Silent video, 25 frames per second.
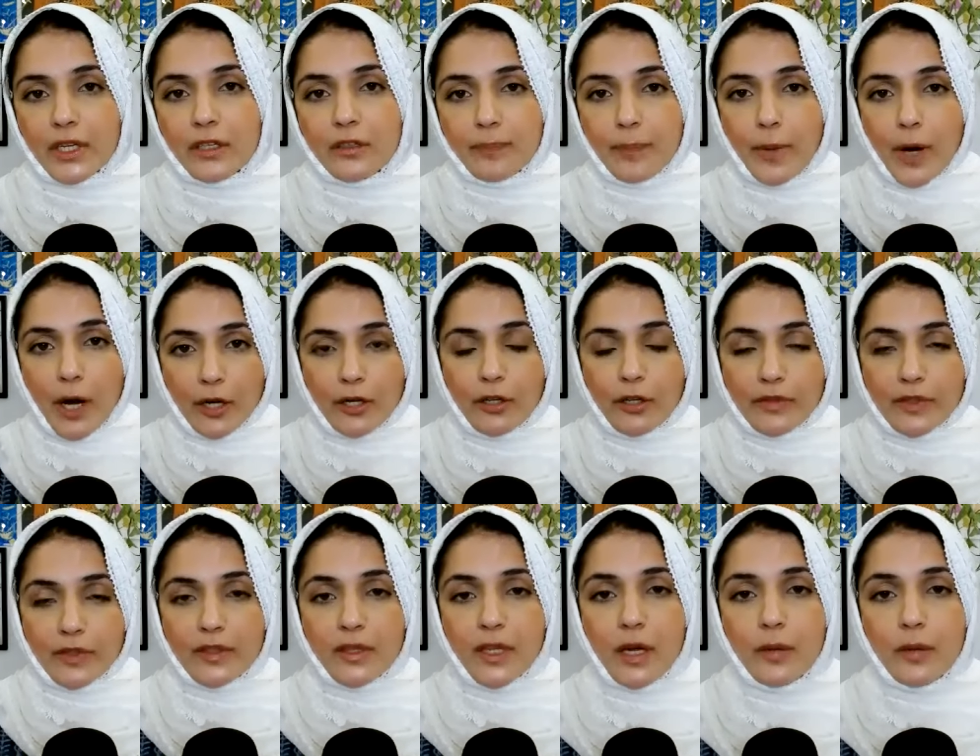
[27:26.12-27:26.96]
It's part
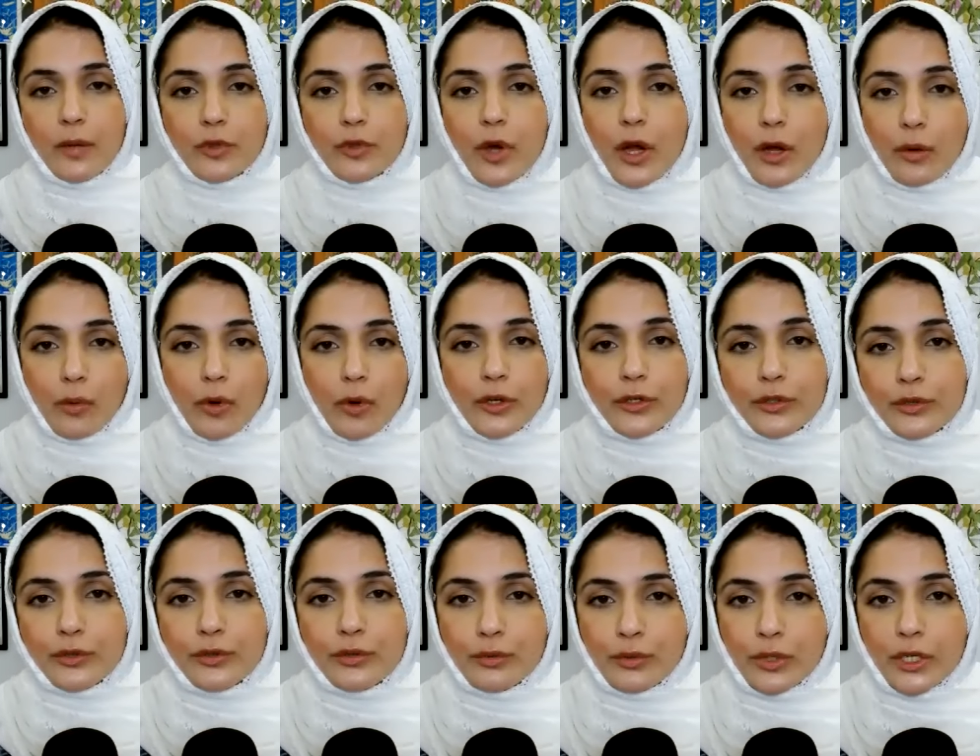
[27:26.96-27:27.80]
of Islam, so I
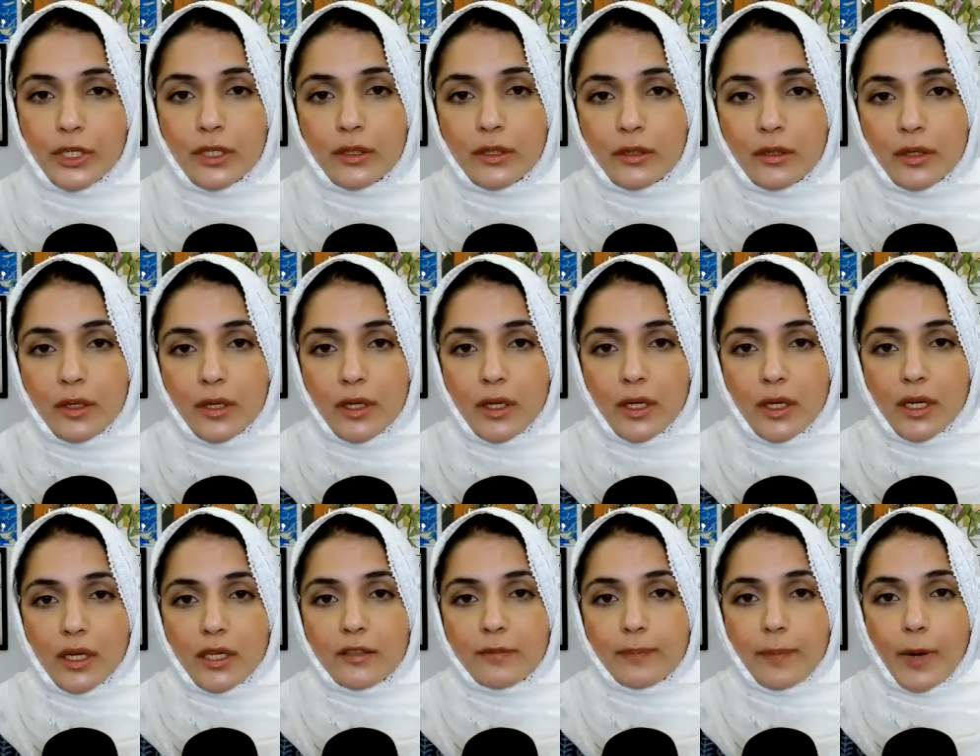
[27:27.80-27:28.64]
want to do it.
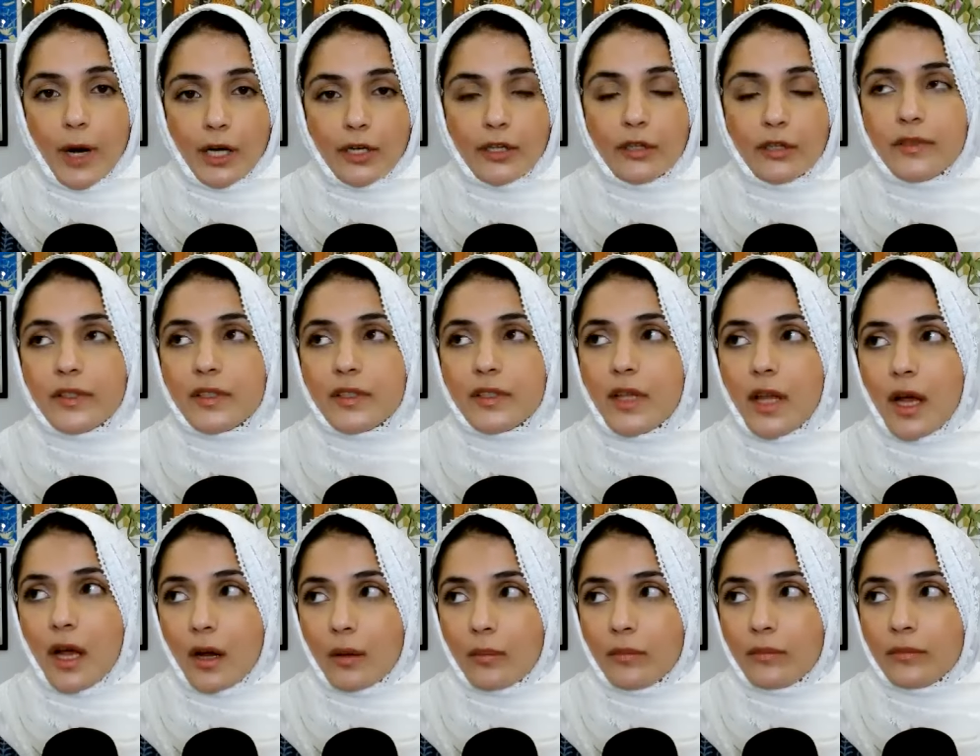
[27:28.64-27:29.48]
It's part of
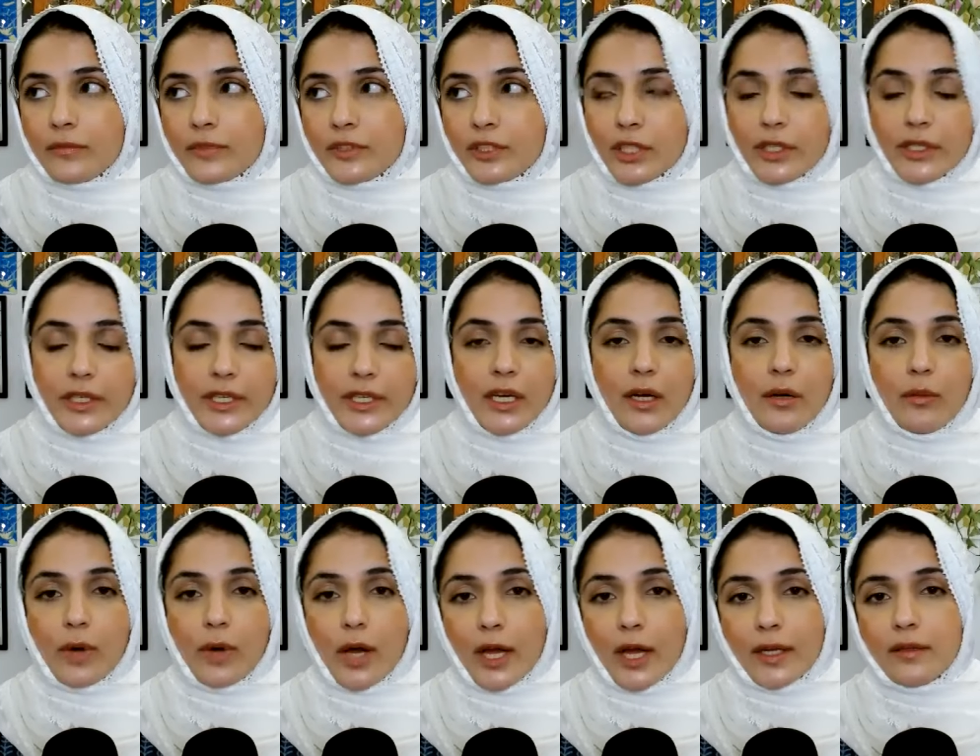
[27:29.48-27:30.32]
Islam.
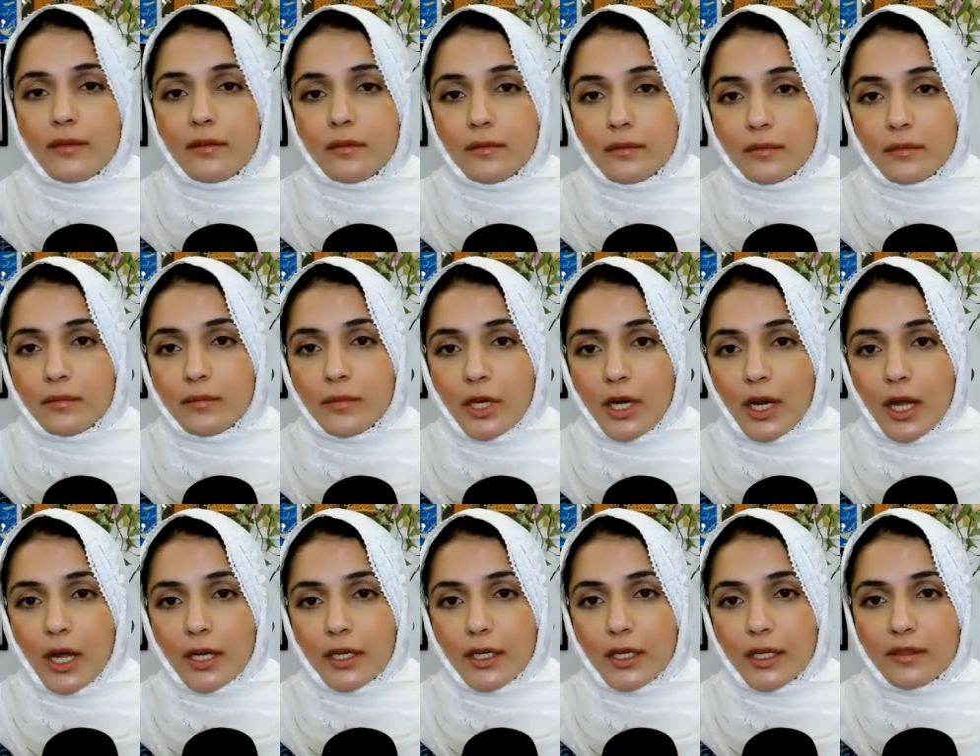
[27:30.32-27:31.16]
Sharia wise,
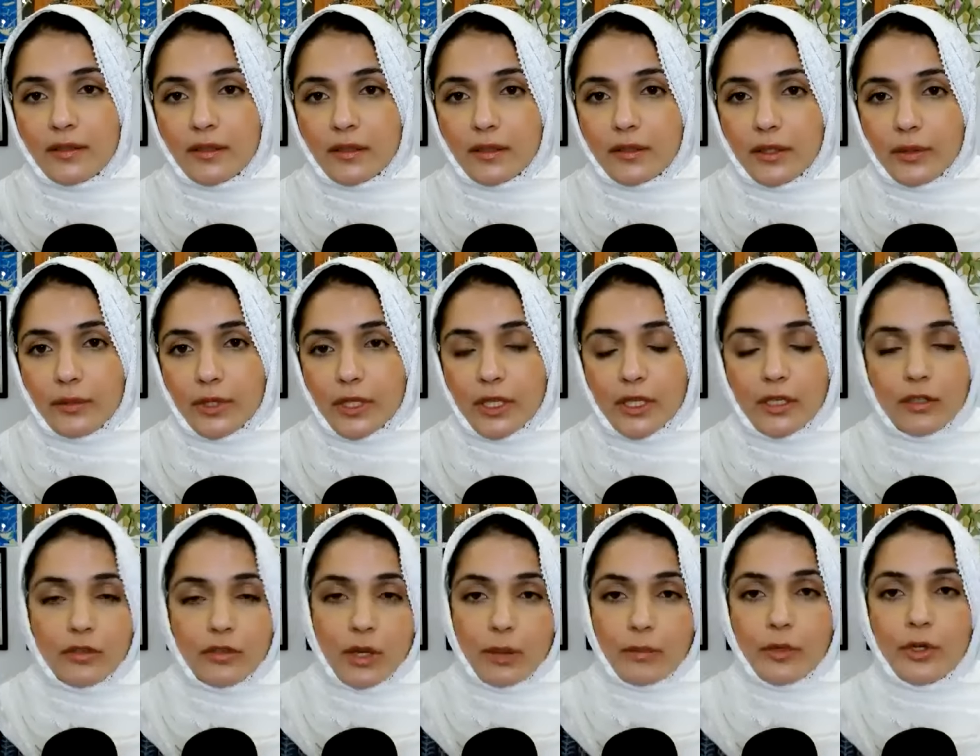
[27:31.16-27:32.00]
Maulanas agree with
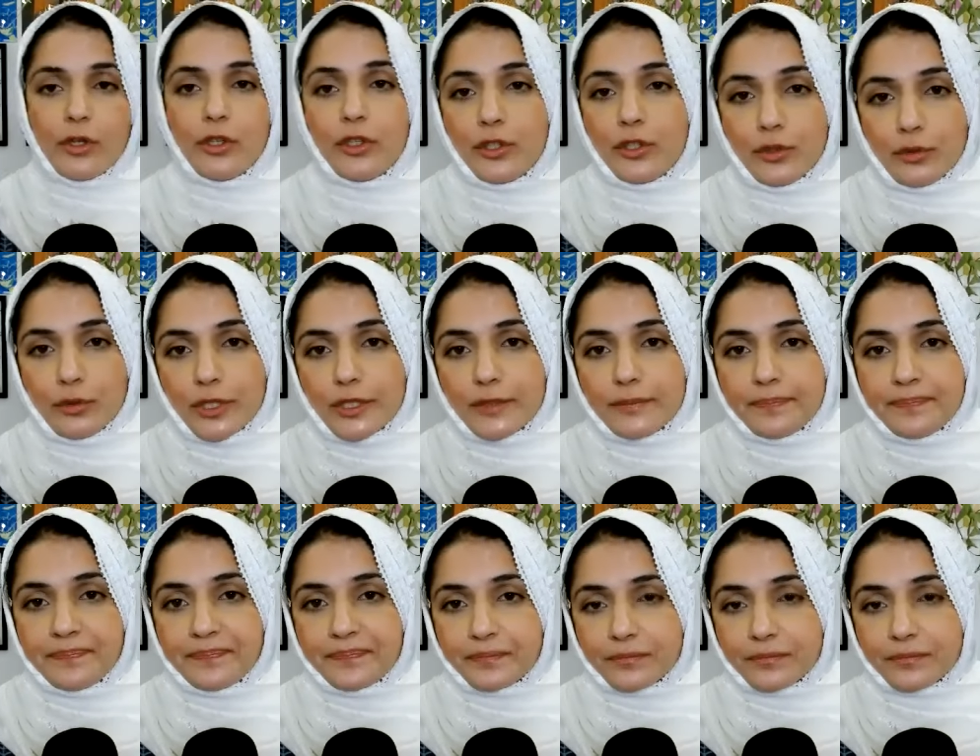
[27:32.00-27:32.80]
it, so I'm going to do it.